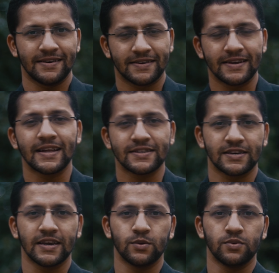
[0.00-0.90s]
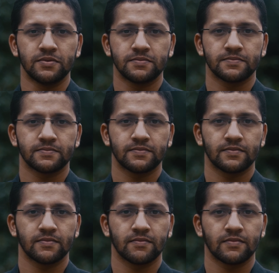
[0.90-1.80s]
Okay, that's Ketu.
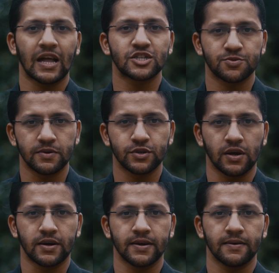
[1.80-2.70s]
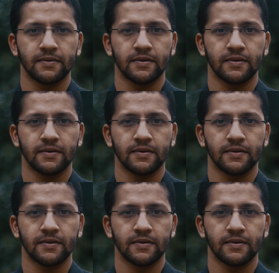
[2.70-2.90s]
That's spirituality.